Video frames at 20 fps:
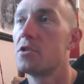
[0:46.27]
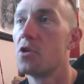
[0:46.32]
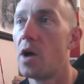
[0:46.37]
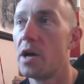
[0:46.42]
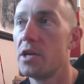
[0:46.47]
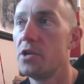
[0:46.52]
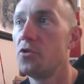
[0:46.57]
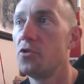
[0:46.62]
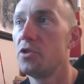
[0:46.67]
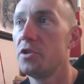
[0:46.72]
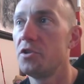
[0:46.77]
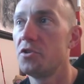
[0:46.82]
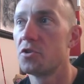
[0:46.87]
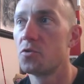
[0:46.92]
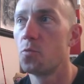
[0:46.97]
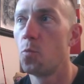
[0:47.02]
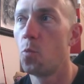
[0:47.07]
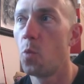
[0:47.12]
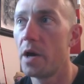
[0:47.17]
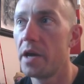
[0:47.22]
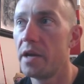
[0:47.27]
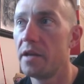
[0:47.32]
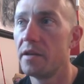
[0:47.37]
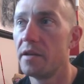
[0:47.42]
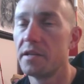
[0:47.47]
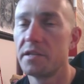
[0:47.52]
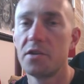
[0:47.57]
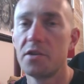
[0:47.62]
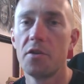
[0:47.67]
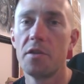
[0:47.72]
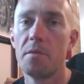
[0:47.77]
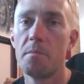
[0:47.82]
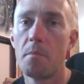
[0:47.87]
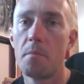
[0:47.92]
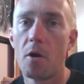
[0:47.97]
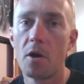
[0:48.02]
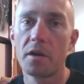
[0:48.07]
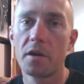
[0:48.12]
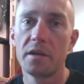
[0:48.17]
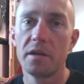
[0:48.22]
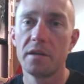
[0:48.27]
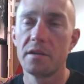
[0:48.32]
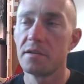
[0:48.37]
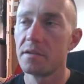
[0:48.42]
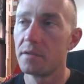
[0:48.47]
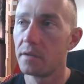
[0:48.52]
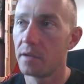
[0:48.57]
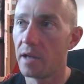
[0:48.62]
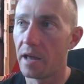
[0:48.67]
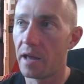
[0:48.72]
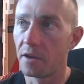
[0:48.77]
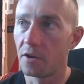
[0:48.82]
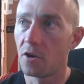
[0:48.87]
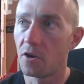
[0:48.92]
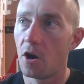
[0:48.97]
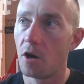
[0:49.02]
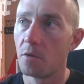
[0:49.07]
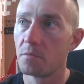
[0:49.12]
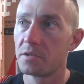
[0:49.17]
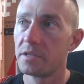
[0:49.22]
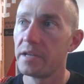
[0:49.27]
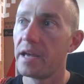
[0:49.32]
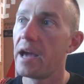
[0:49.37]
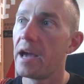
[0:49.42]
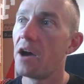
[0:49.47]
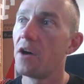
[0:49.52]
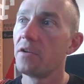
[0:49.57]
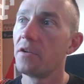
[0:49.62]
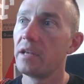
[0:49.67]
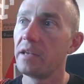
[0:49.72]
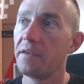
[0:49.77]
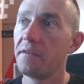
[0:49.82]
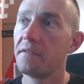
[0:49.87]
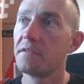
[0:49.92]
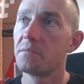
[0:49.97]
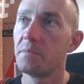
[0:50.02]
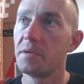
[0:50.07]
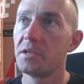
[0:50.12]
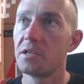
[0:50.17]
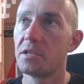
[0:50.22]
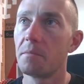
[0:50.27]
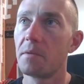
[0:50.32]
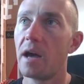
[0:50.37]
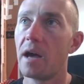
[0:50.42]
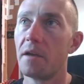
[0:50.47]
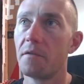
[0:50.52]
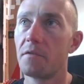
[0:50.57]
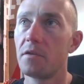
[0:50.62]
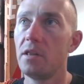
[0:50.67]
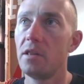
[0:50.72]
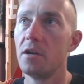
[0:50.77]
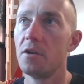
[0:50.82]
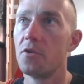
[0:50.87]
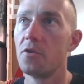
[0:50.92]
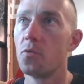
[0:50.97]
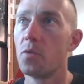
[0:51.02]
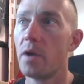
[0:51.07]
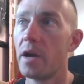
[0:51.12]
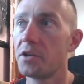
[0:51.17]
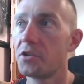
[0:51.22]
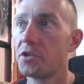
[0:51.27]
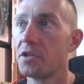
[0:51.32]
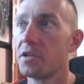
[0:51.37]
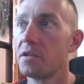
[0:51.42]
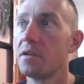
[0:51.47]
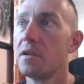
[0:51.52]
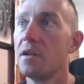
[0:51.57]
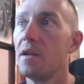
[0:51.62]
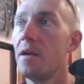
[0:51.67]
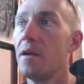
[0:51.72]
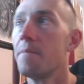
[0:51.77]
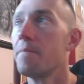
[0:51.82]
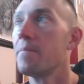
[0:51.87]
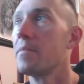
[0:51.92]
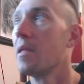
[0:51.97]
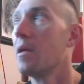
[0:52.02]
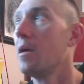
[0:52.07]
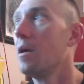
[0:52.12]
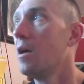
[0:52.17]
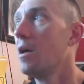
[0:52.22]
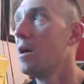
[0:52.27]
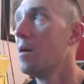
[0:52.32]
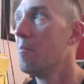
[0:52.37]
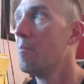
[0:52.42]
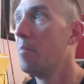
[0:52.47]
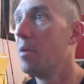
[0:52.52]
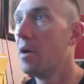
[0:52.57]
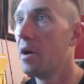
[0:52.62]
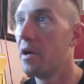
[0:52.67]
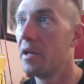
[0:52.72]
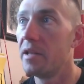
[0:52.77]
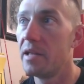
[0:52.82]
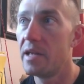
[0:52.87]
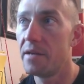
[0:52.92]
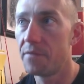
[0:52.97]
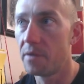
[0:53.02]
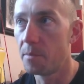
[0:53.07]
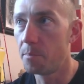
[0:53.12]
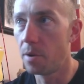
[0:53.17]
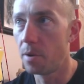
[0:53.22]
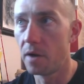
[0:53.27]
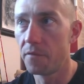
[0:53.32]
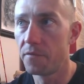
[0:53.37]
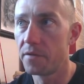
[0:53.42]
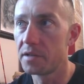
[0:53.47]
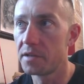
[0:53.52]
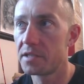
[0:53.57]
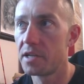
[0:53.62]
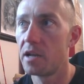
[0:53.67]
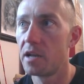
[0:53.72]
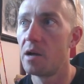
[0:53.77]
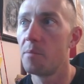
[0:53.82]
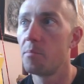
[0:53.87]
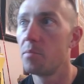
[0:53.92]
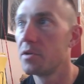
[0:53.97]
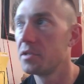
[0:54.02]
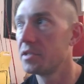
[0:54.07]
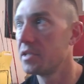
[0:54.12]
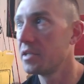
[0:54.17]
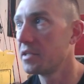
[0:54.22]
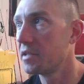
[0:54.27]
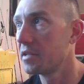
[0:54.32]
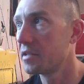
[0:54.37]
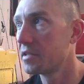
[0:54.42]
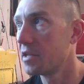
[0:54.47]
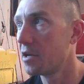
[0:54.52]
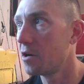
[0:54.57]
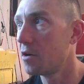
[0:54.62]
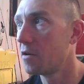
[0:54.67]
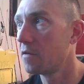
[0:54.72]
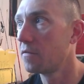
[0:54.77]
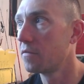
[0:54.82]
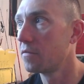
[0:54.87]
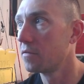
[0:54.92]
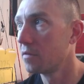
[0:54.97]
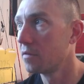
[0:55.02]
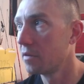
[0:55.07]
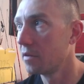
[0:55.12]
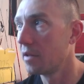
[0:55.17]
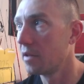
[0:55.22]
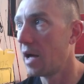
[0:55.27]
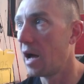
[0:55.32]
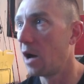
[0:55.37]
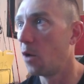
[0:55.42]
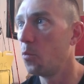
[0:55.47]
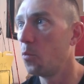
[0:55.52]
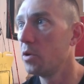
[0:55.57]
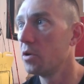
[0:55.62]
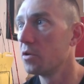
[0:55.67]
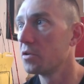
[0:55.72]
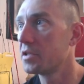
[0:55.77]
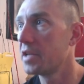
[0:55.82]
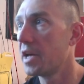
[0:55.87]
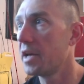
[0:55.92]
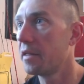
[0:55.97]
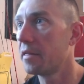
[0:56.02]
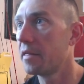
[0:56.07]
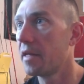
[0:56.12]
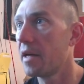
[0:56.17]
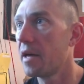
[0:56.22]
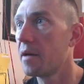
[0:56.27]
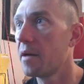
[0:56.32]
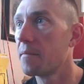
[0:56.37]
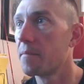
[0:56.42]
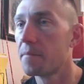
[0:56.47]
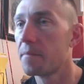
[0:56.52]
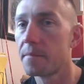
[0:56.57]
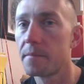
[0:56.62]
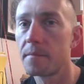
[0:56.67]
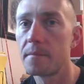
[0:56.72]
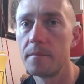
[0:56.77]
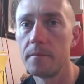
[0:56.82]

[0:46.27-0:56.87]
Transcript: So I usually just wait until the market kind of calms down and gives me some kind of clear direction. But if a perfect setup presents itself, I will take that.